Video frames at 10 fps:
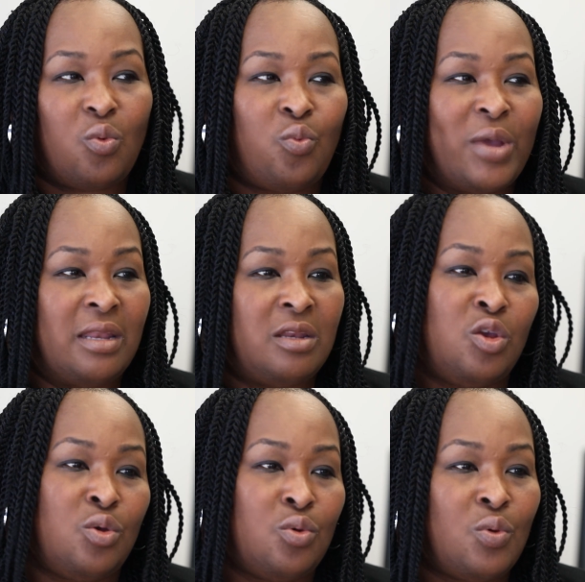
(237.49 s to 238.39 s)
When
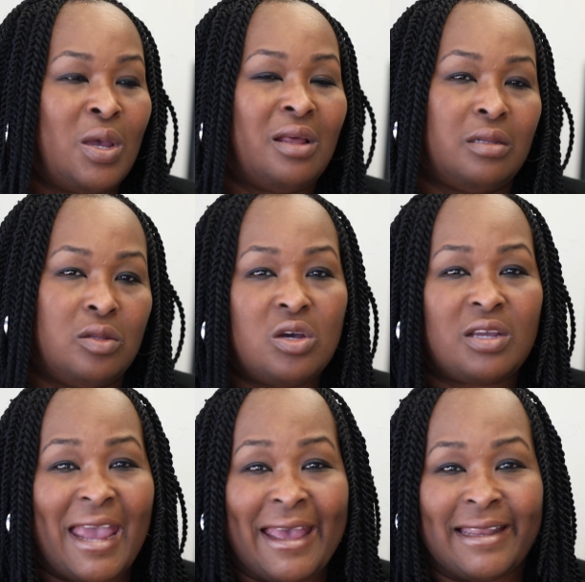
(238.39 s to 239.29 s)
you
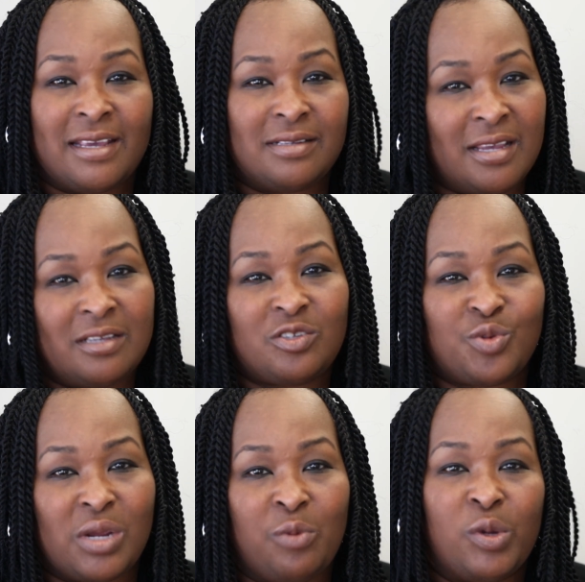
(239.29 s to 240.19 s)
look at his
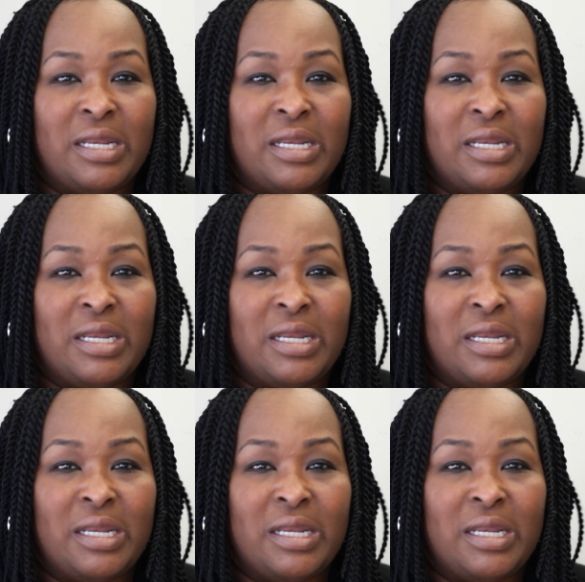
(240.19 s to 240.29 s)
history and